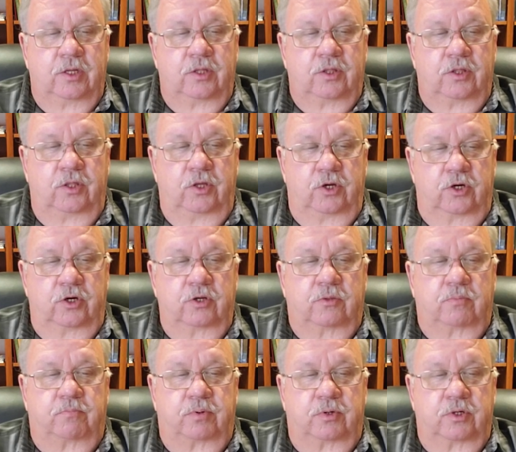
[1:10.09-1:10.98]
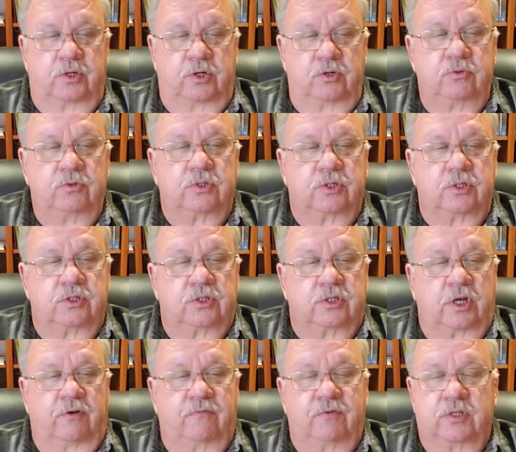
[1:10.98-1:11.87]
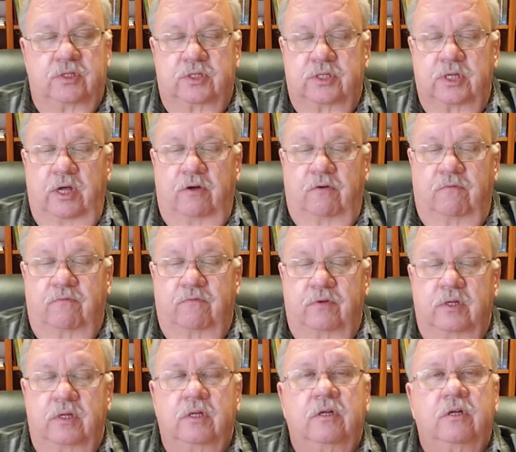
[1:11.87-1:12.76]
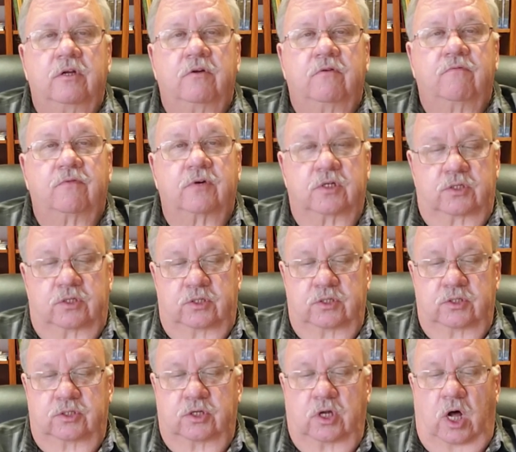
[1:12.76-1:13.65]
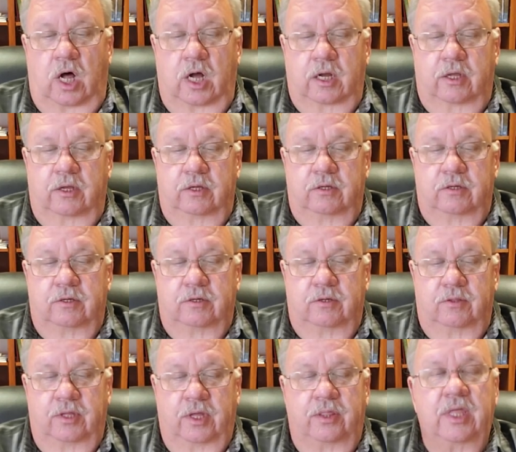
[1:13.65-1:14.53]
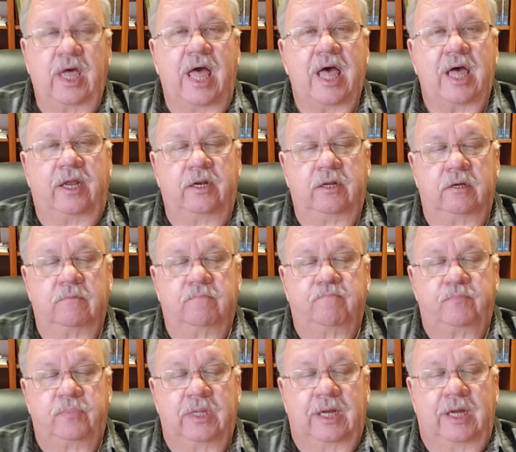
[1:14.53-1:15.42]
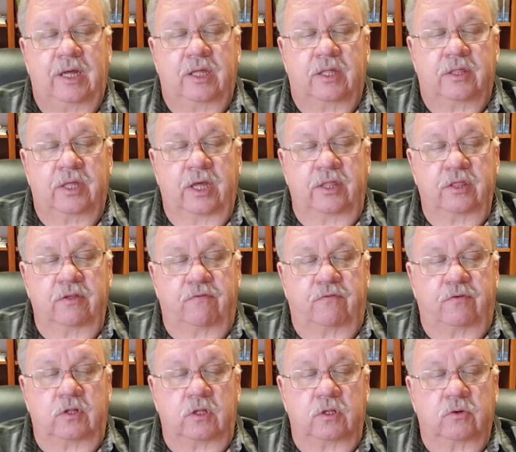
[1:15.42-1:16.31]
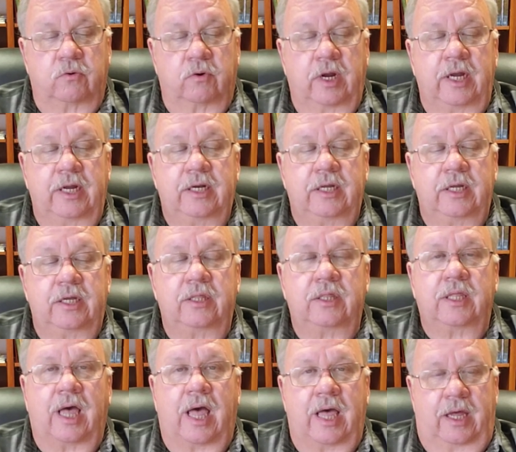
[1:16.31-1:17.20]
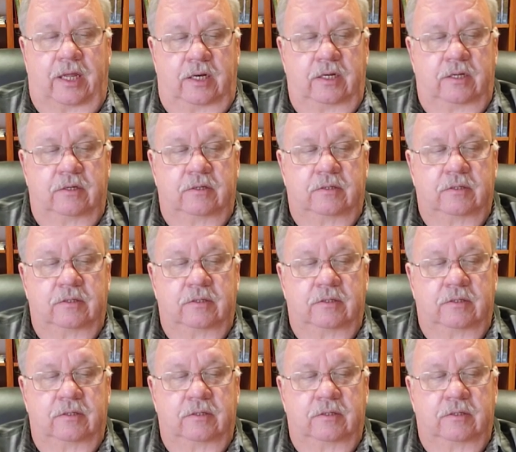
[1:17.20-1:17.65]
The earth produces of itself first the stalk, then the head, then the full grain in the head.